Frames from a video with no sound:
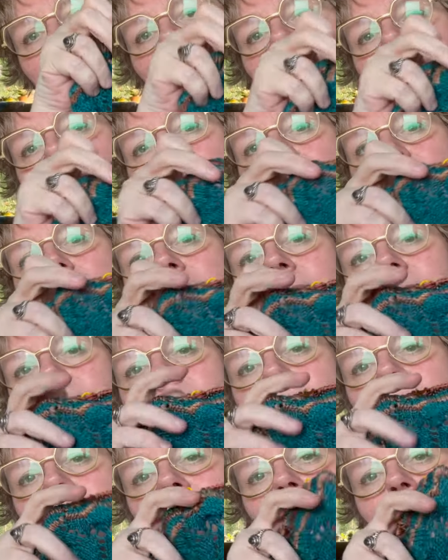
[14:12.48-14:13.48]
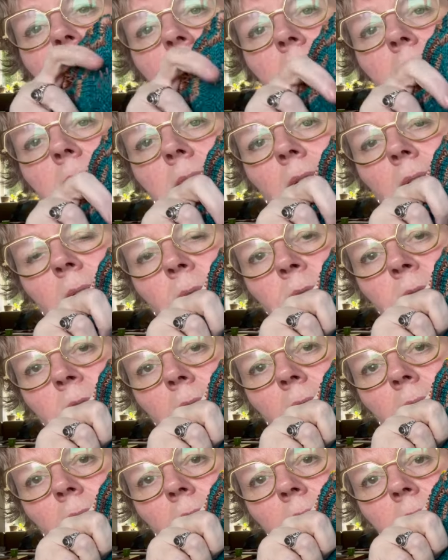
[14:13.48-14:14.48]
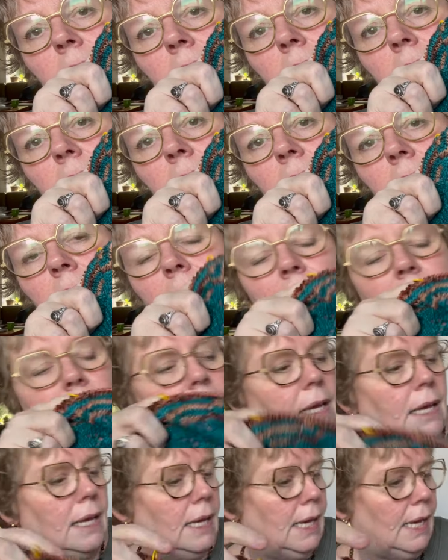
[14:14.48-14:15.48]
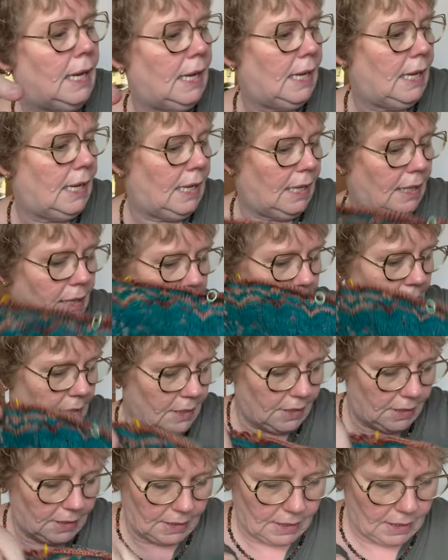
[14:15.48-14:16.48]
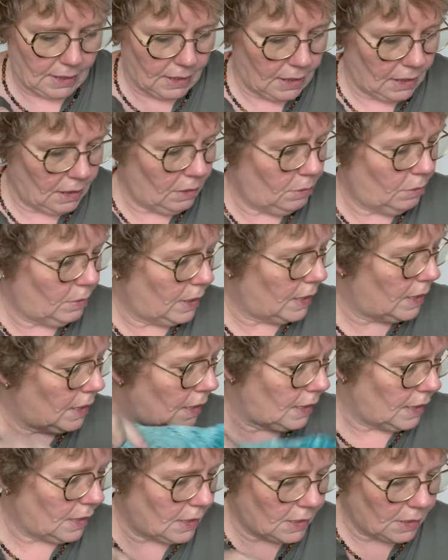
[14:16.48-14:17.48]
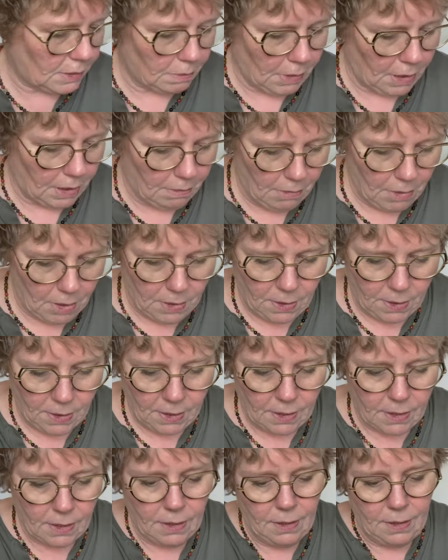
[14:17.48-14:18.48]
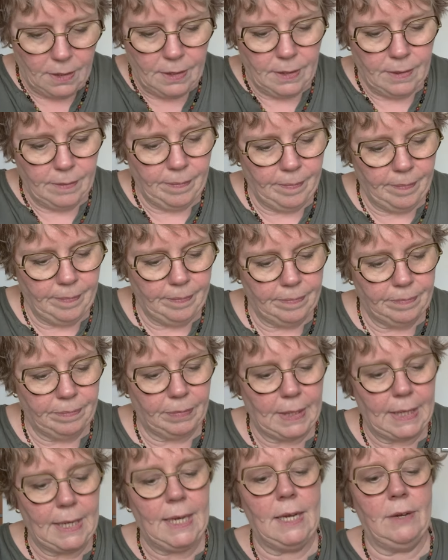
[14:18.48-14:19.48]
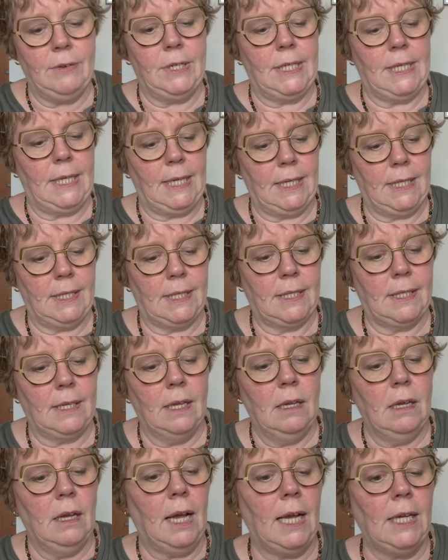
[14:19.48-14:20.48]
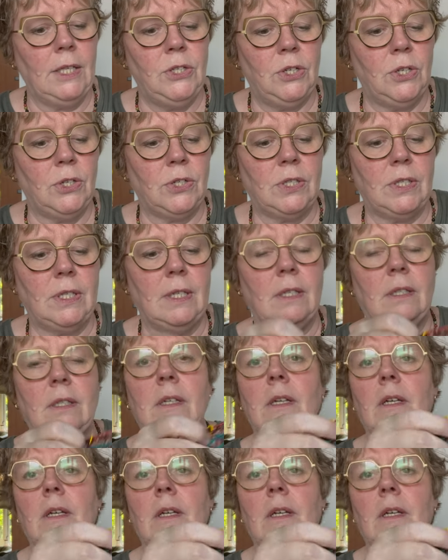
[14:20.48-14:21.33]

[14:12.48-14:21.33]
lacy details in it. And let's see, where is my marker? Here it is. I just did